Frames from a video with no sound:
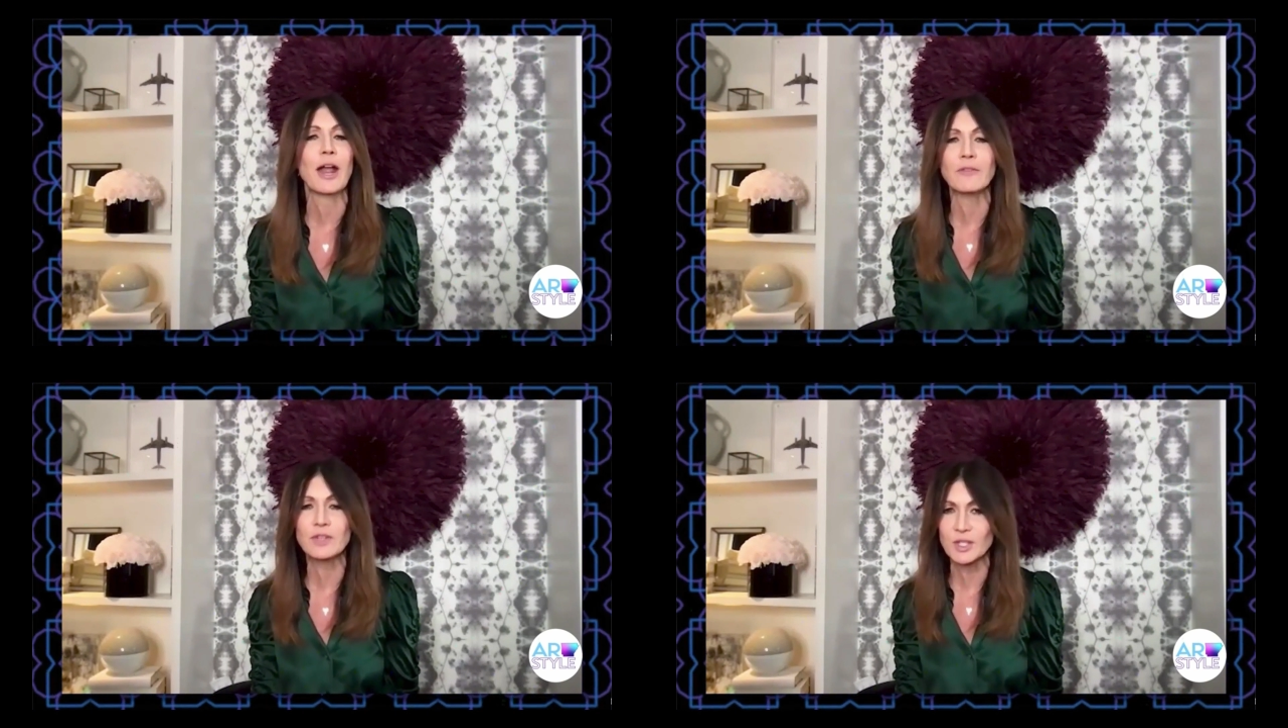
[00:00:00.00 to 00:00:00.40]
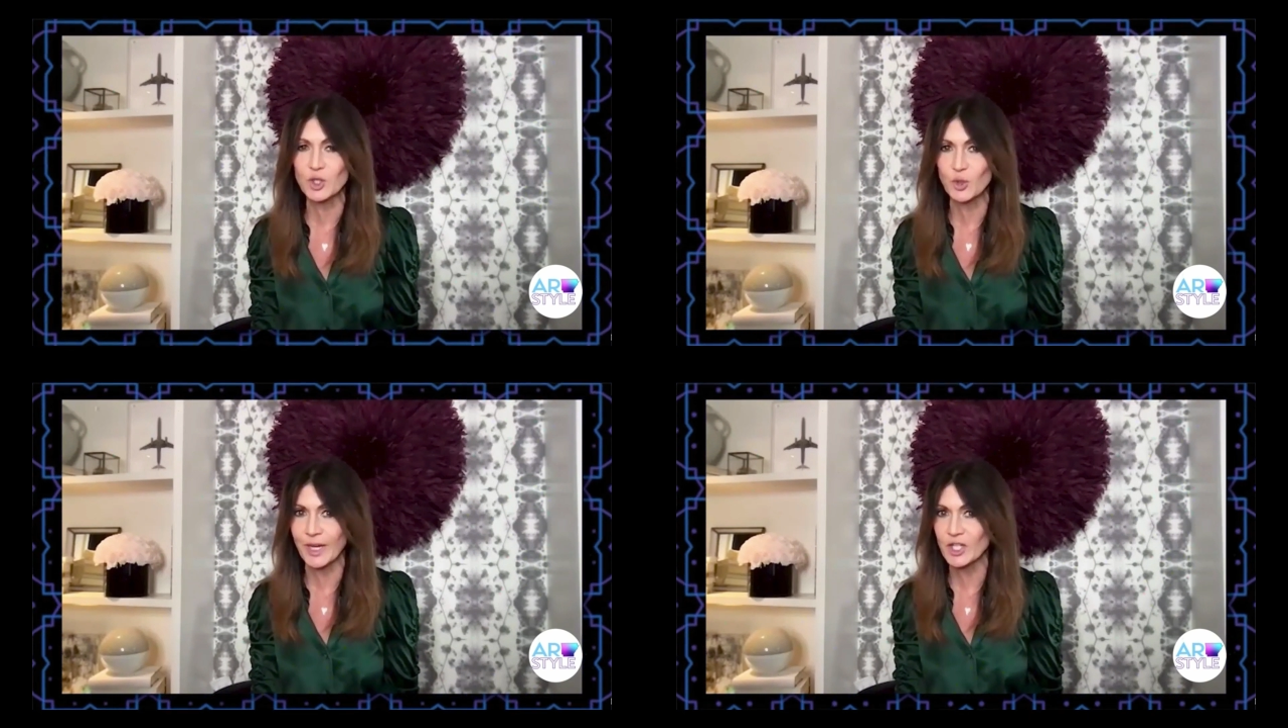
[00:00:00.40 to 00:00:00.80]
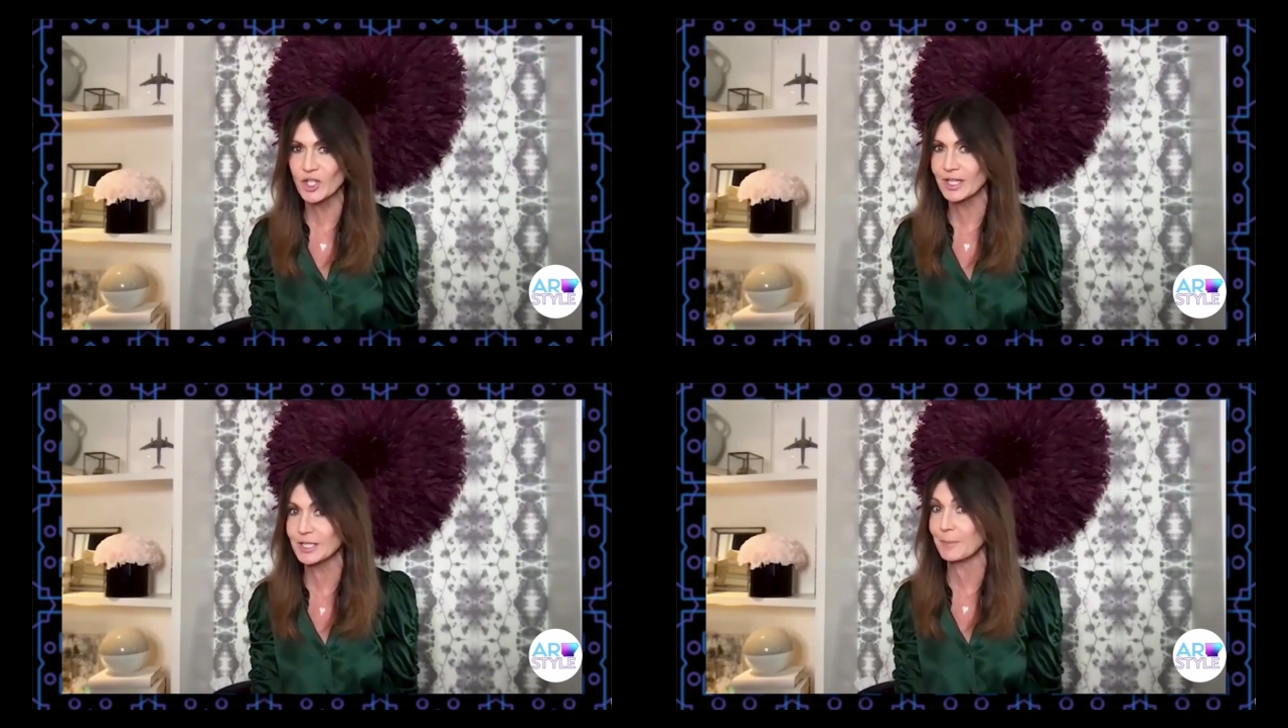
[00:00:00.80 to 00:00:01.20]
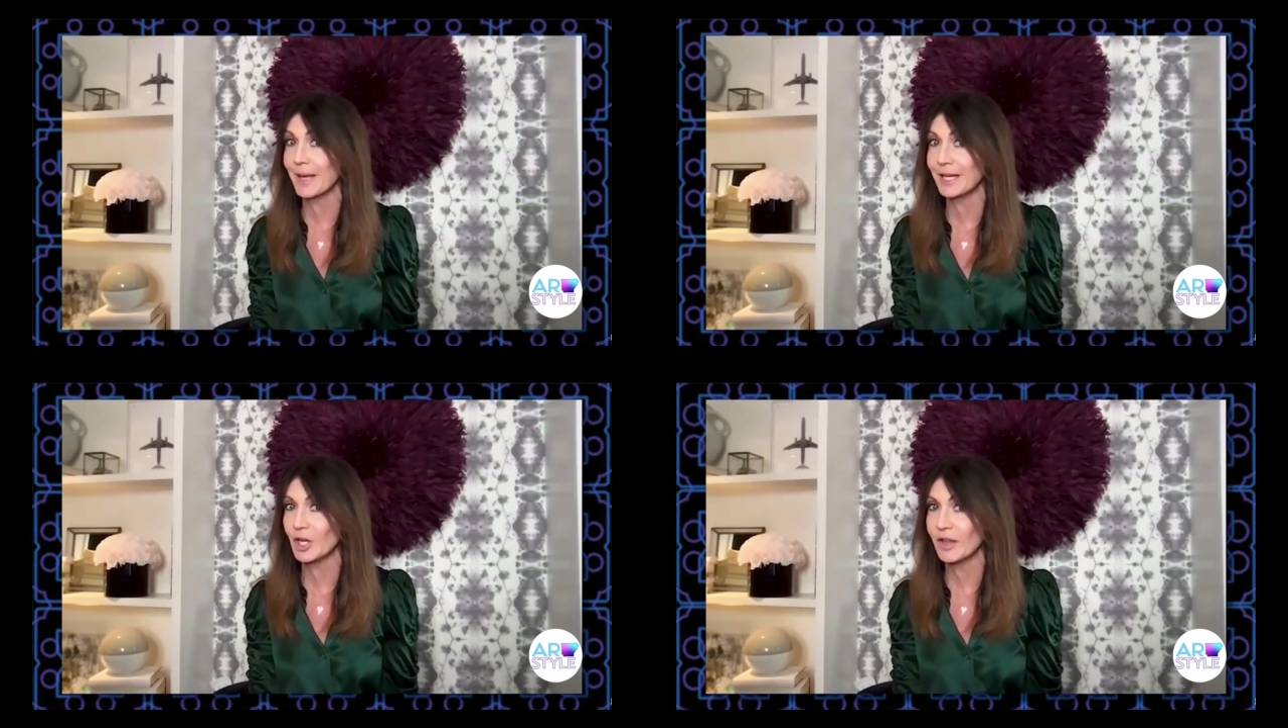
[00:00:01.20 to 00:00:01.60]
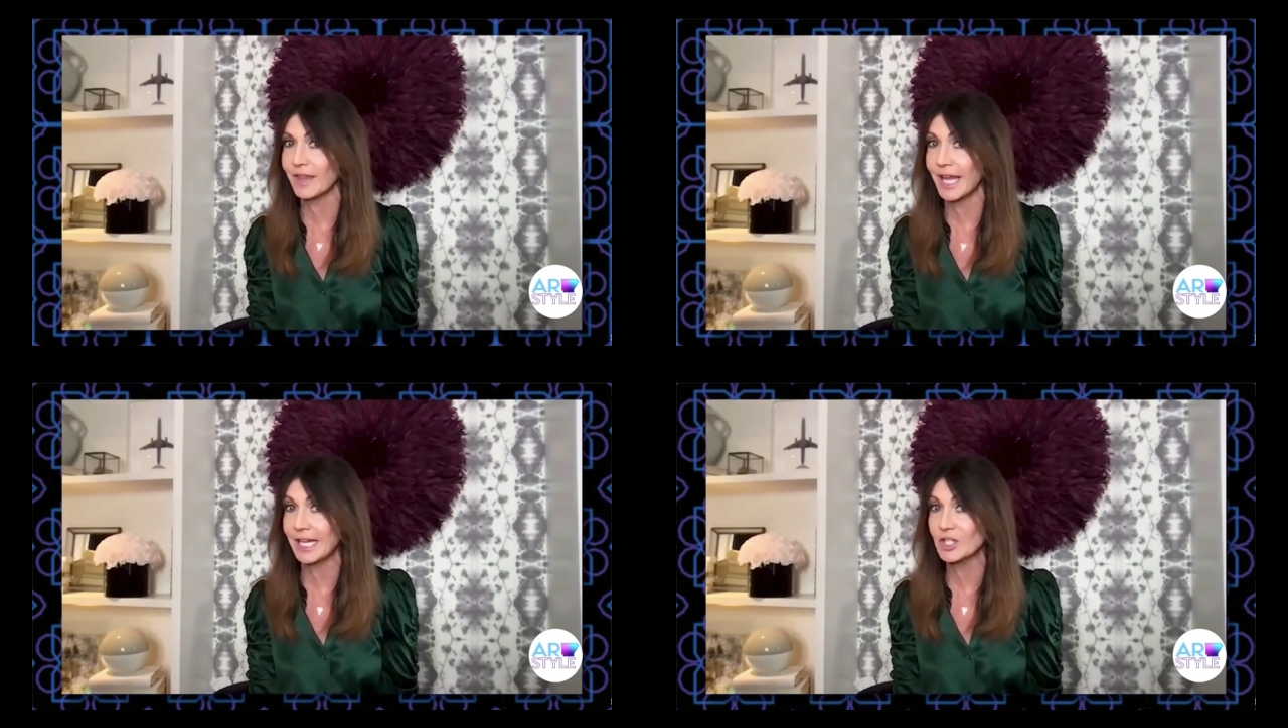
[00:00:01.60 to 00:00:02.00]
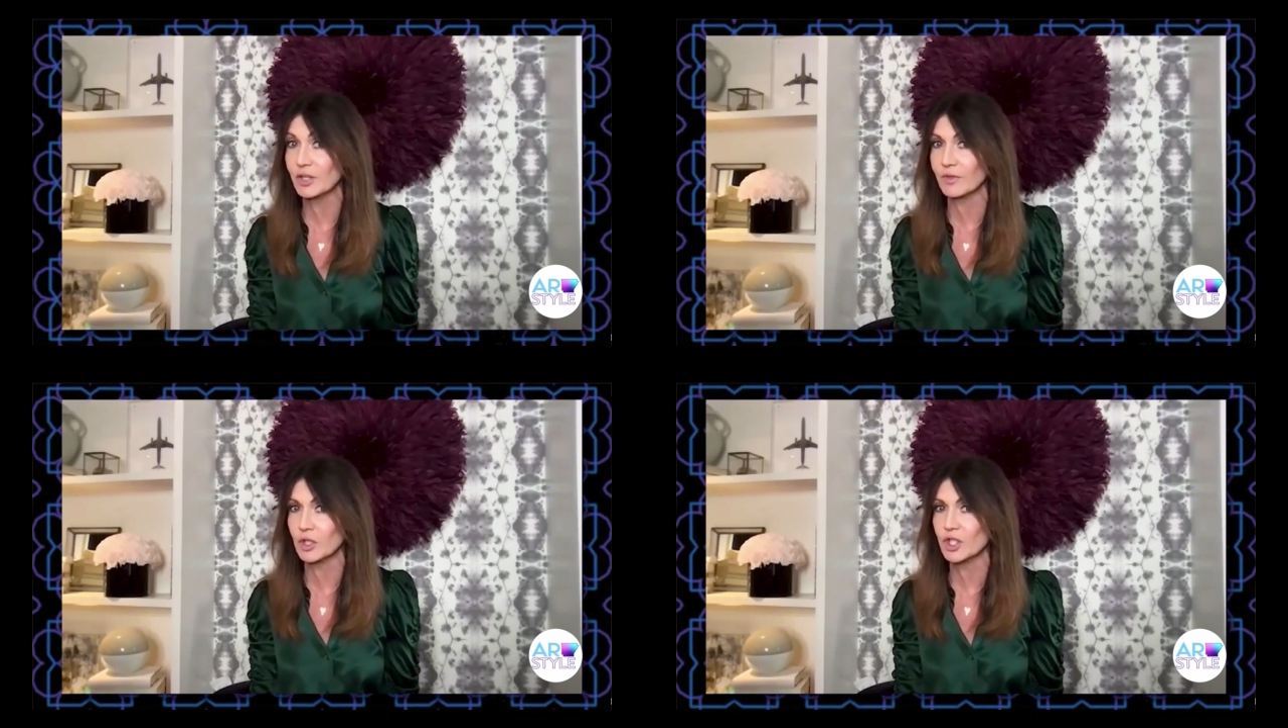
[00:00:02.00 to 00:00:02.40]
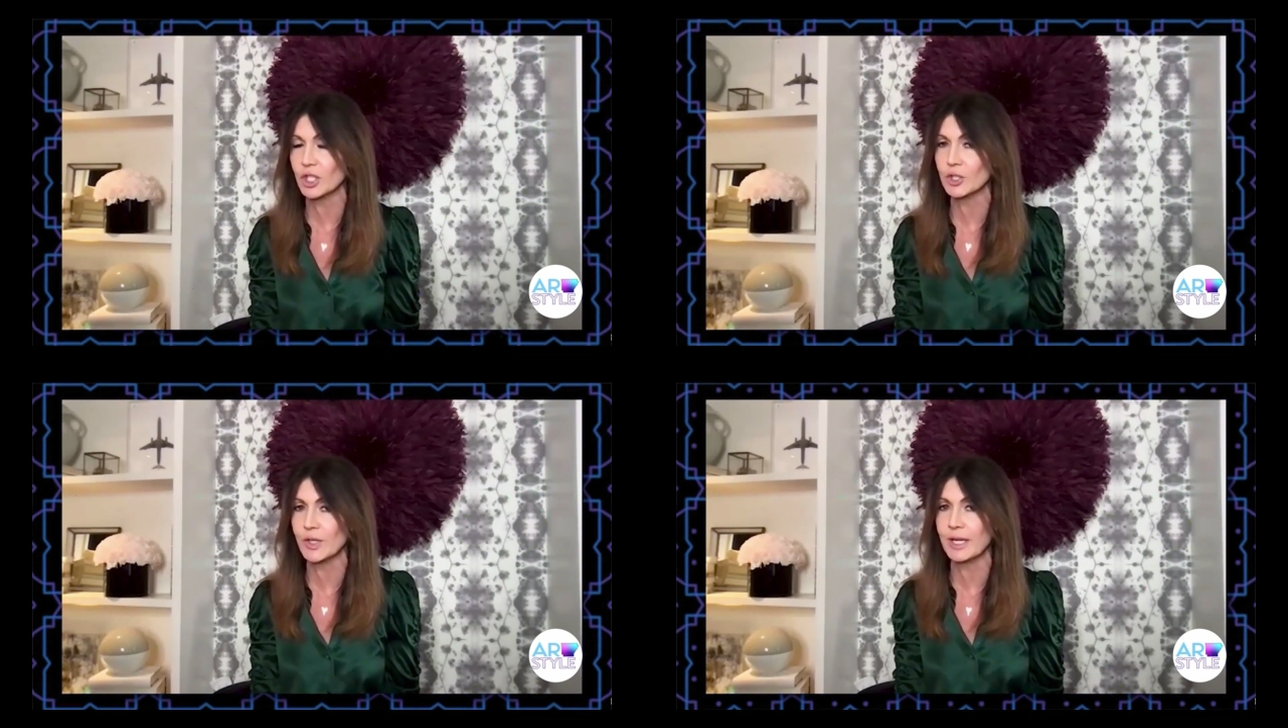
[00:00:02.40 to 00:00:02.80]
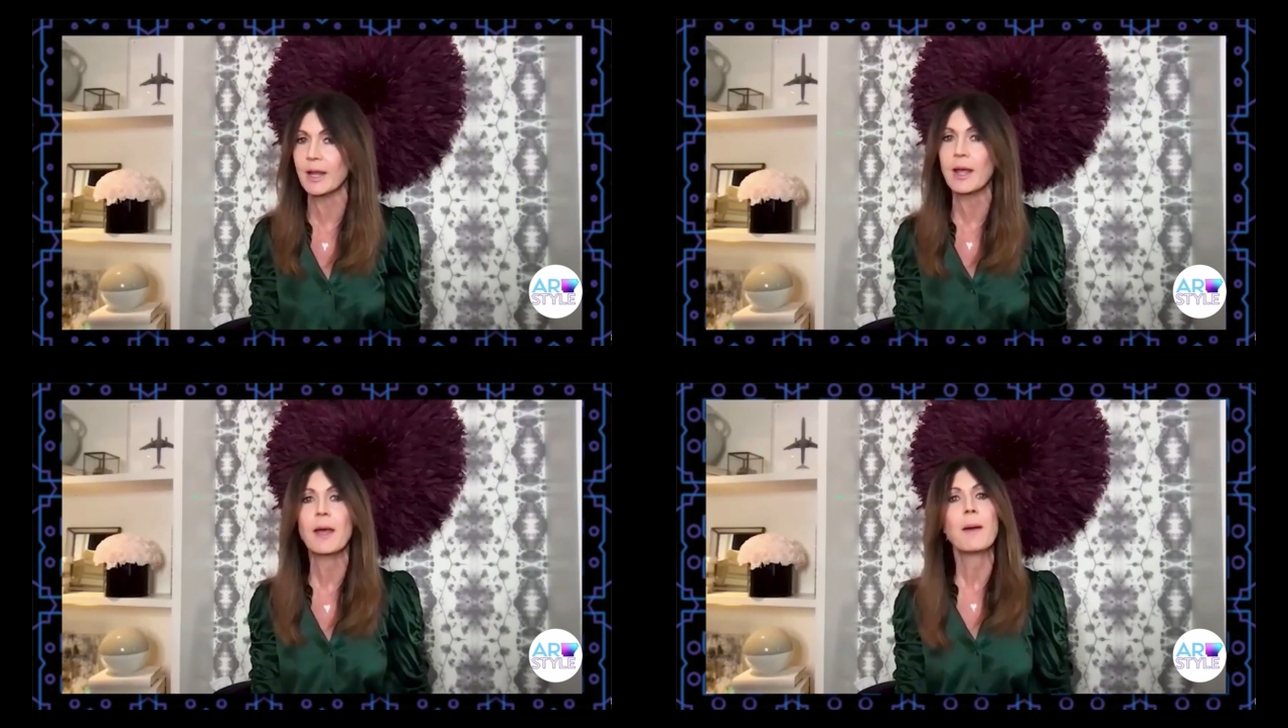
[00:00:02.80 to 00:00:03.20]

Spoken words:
every situation depending on the age of your children.